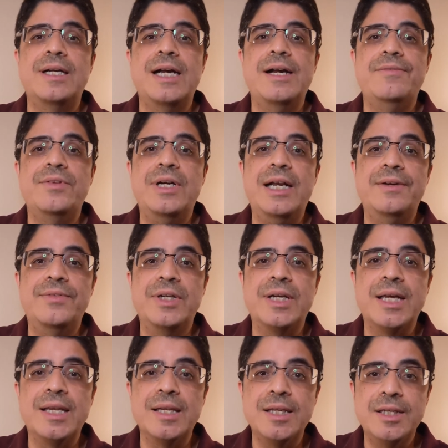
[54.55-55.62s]
after
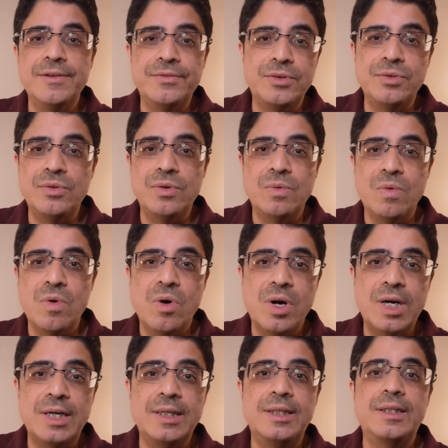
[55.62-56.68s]
having lived through the
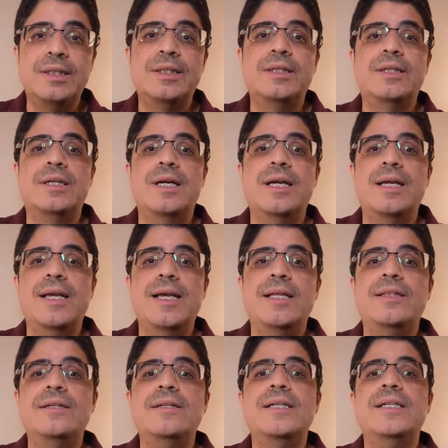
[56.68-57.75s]
war,
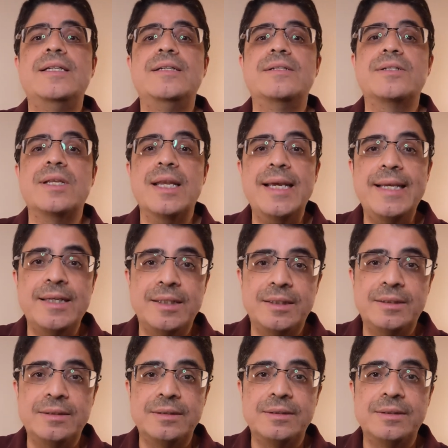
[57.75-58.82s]
and 30 years
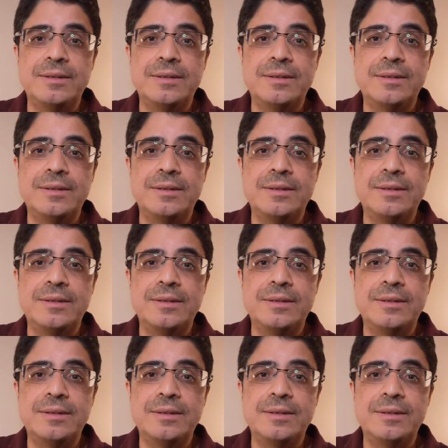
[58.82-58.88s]
later,